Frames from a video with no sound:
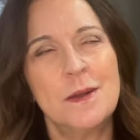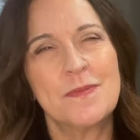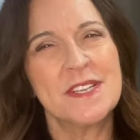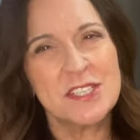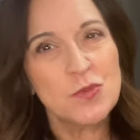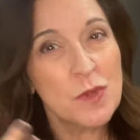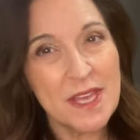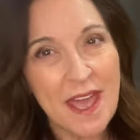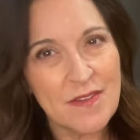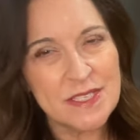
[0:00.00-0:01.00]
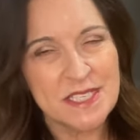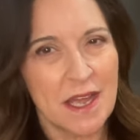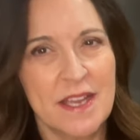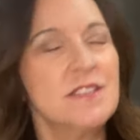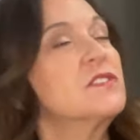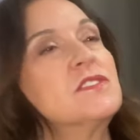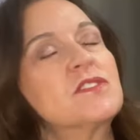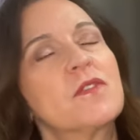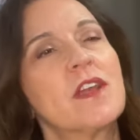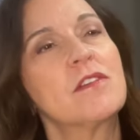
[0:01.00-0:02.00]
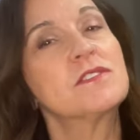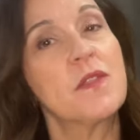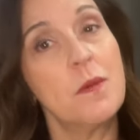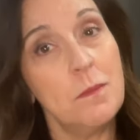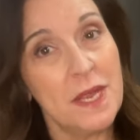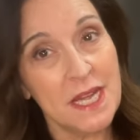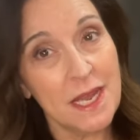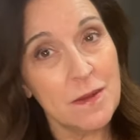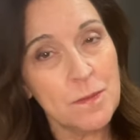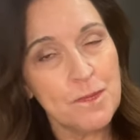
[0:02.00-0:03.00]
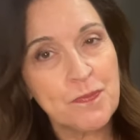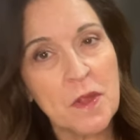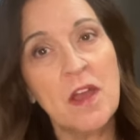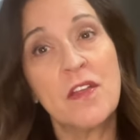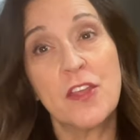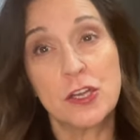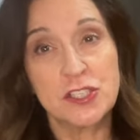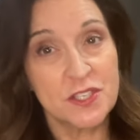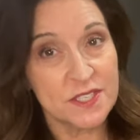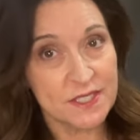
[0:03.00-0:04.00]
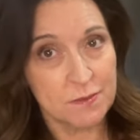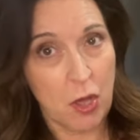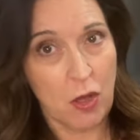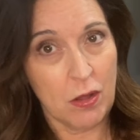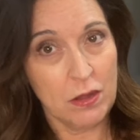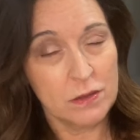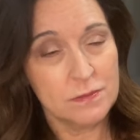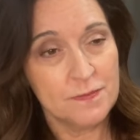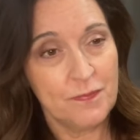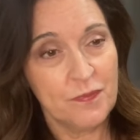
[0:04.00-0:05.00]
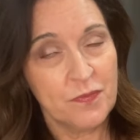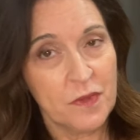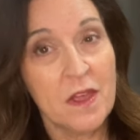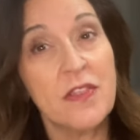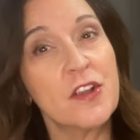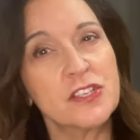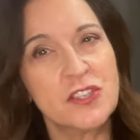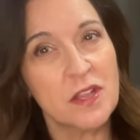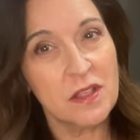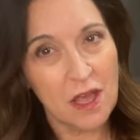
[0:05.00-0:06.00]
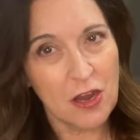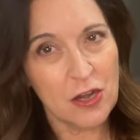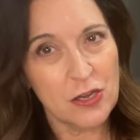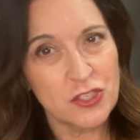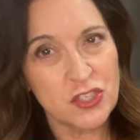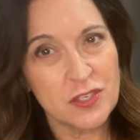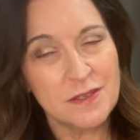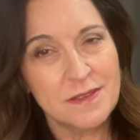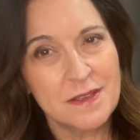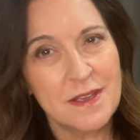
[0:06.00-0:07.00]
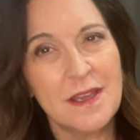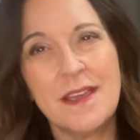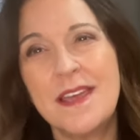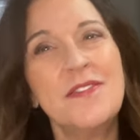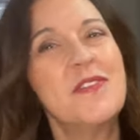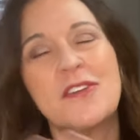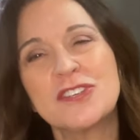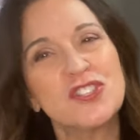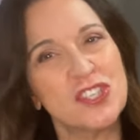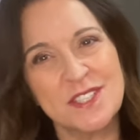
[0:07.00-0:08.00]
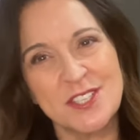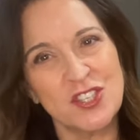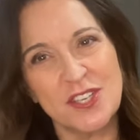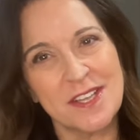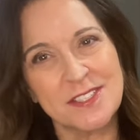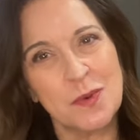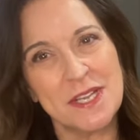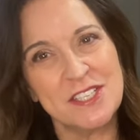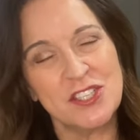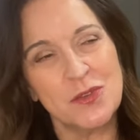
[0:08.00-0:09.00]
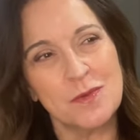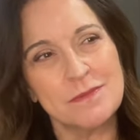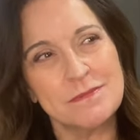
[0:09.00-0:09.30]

it doesn't really have a size. So there's the mini, there's the small, there's the large, and then there's just the Chanel twenty-two.